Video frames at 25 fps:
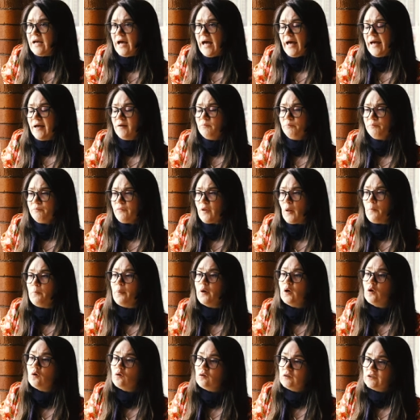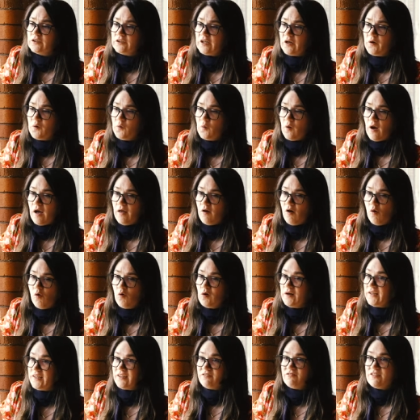Um, but also,
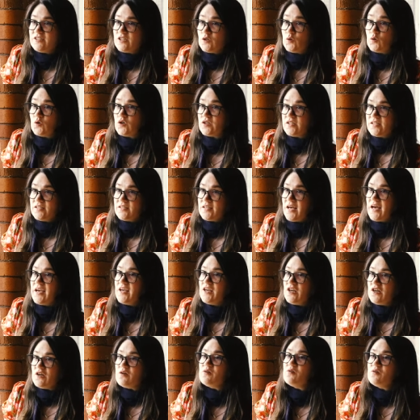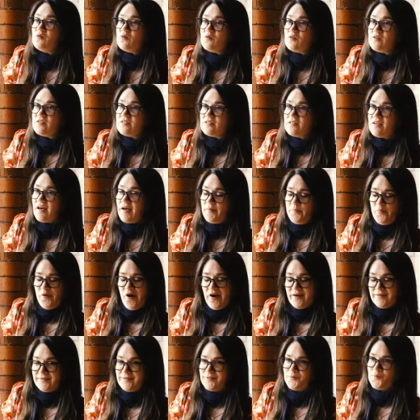all of the resources I use, I
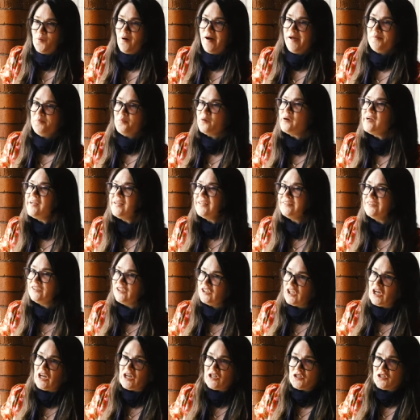practice what I preach.